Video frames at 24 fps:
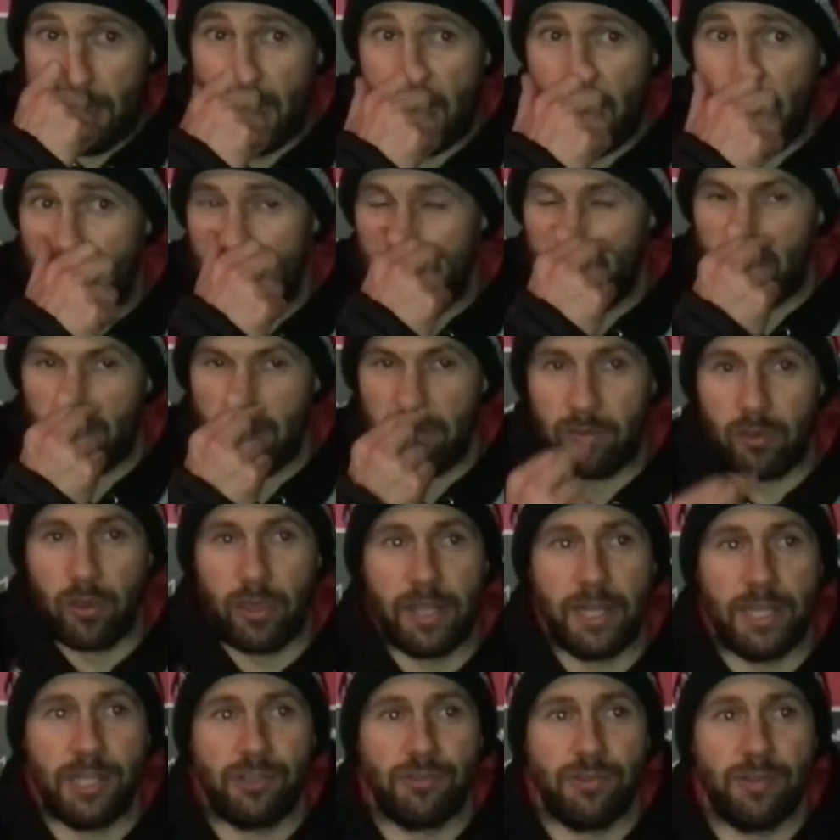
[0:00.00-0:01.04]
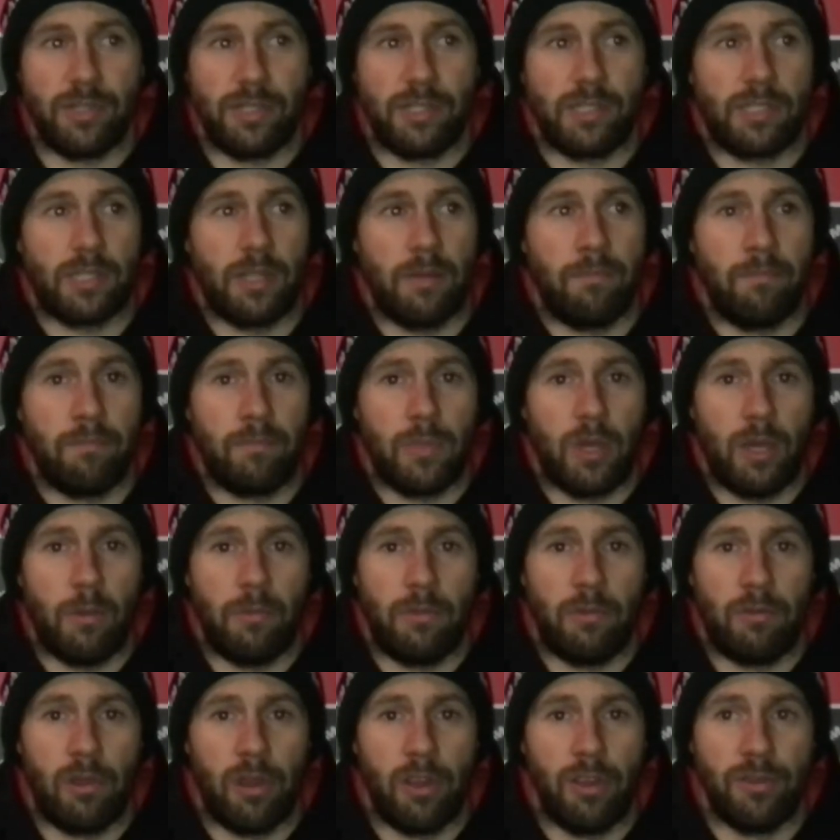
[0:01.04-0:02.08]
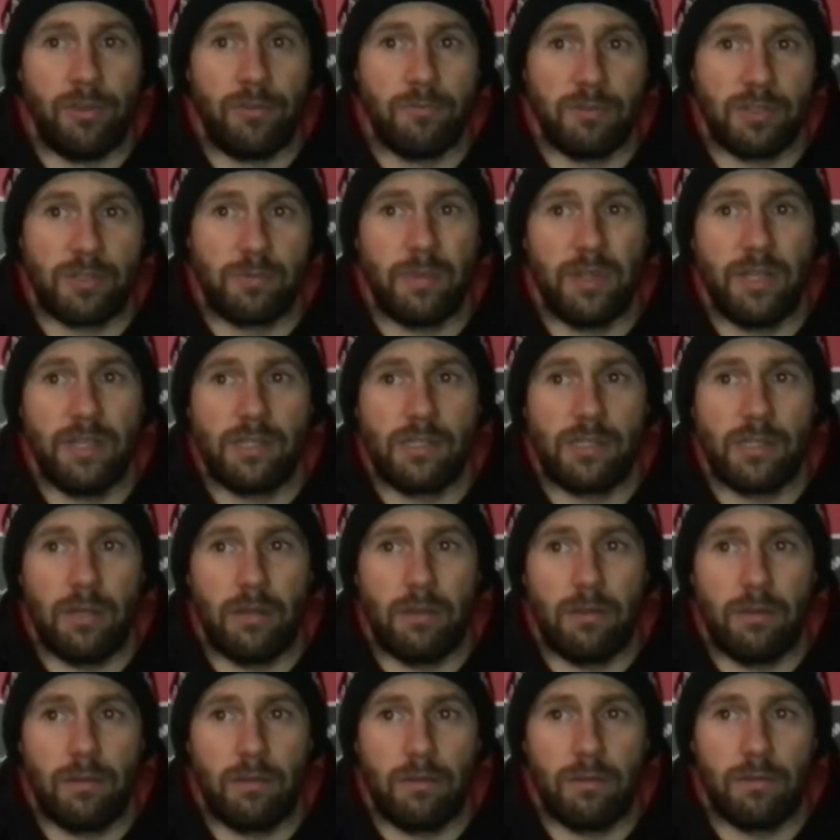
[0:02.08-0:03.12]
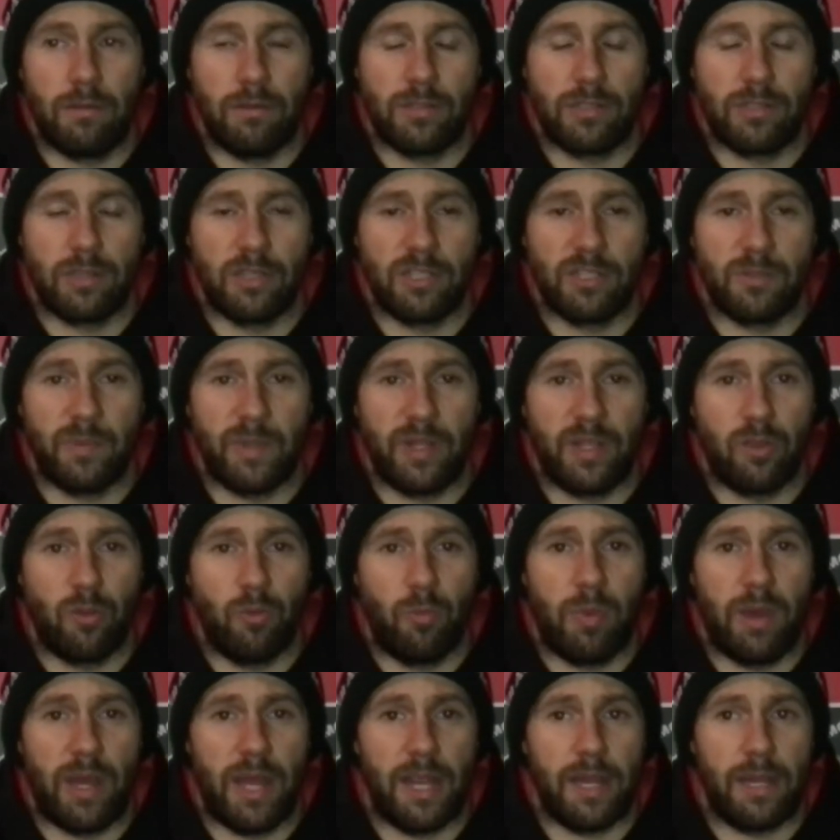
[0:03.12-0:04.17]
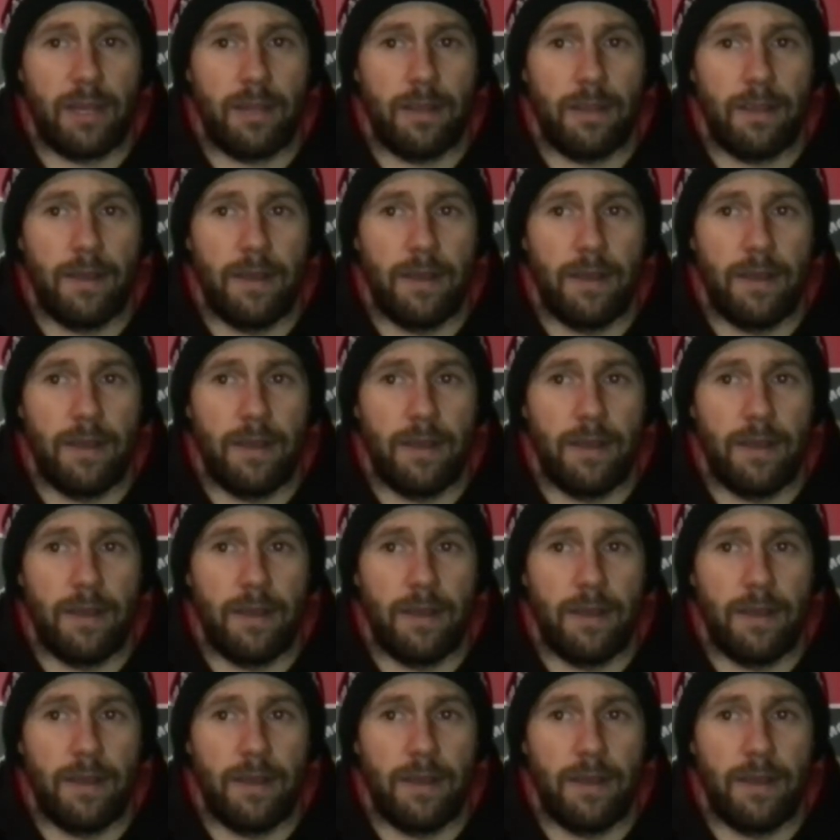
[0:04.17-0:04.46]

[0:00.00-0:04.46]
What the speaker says: Yeah, they've got injuries up the road, which means those guys have been called back,